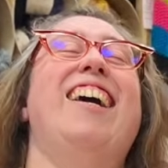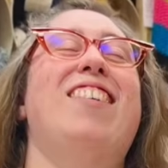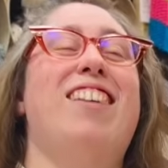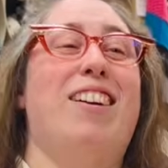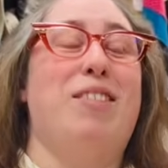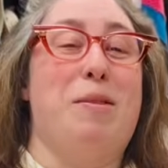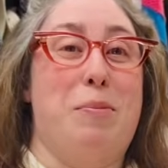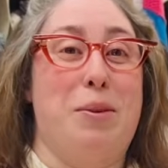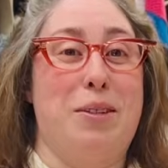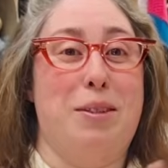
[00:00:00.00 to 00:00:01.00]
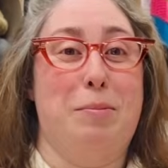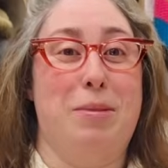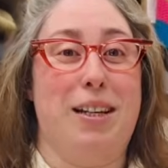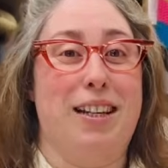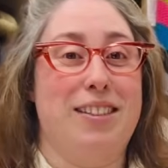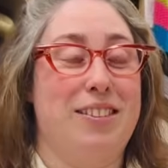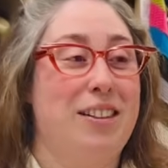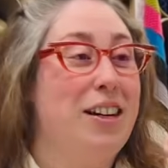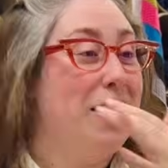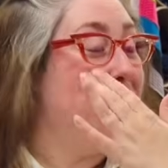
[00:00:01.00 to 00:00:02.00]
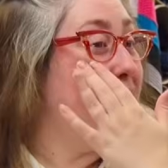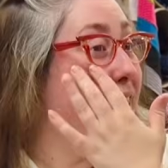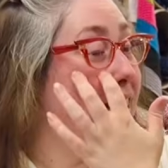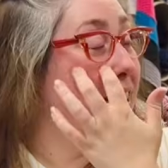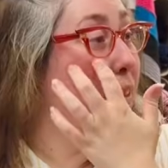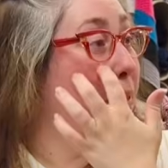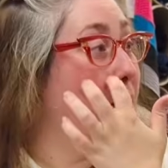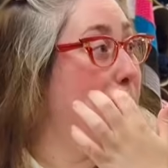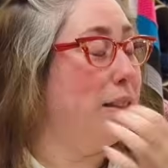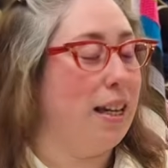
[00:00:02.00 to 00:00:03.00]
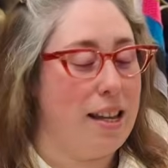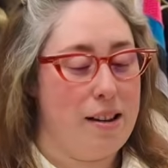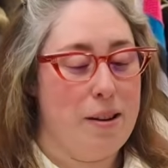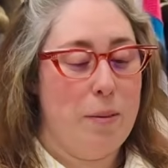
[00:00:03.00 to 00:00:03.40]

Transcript: We'll have to put a subtitle so that you know what I'm saying.